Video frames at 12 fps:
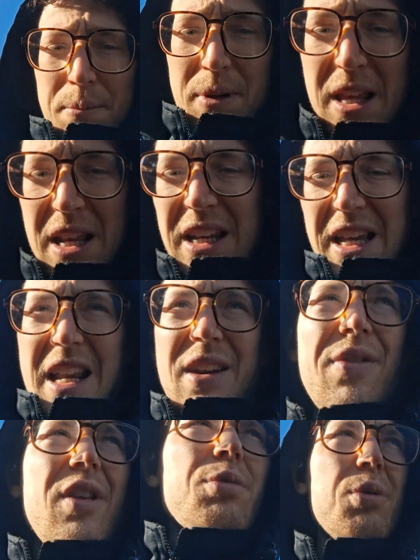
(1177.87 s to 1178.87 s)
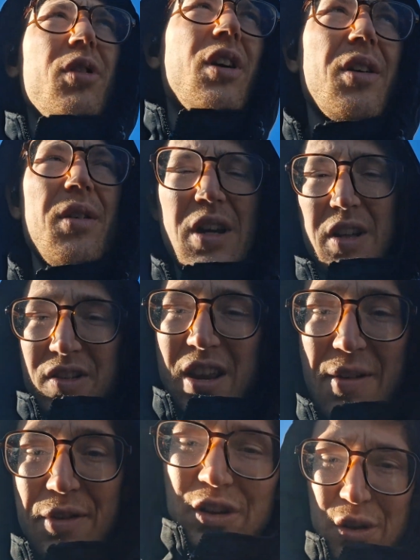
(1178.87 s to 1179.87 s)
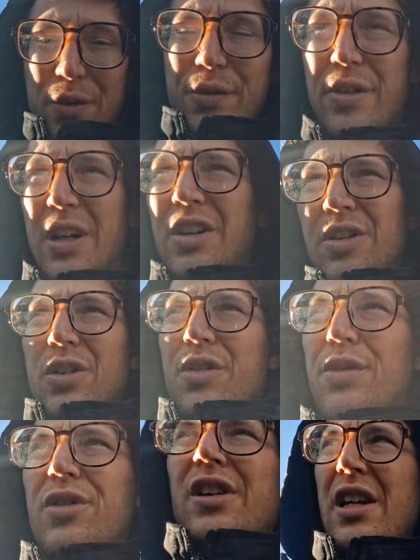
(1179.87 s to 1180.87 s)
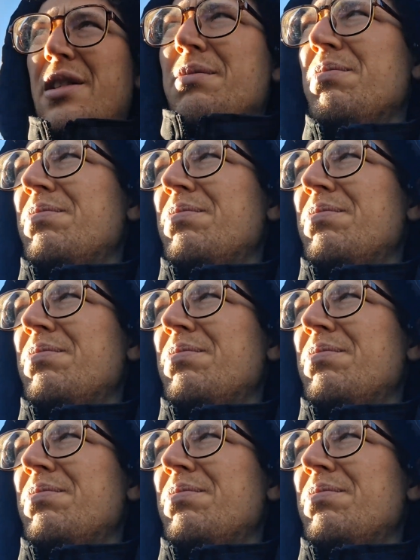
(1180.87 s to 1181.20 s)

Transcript: But then again, if this was a Davidoff fragrance for say